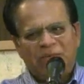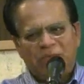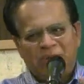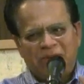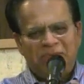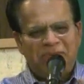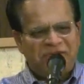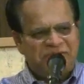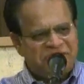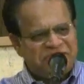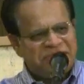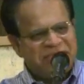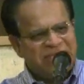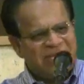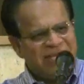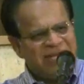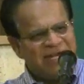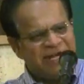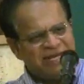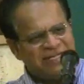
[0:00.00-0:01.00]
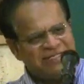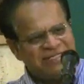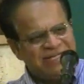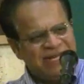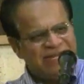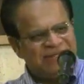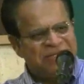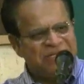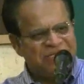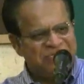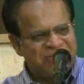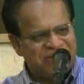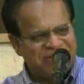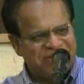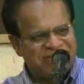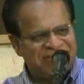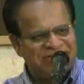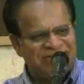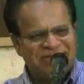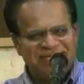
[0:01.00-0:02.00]
One magician can understand the
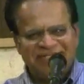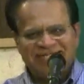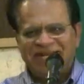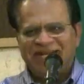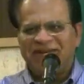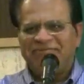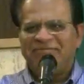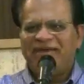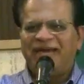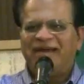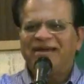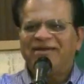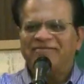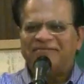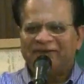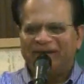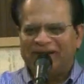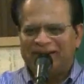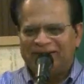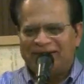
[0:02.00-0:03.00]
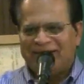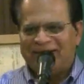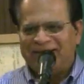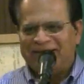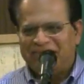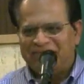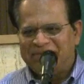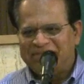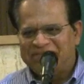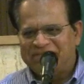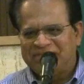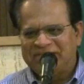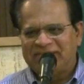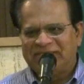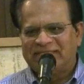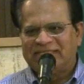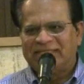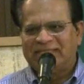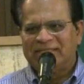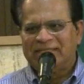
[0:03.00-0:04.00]
tricks of the sleight of hand of other
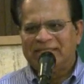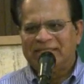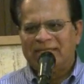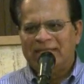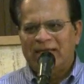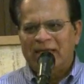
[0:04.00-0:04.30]
magicians.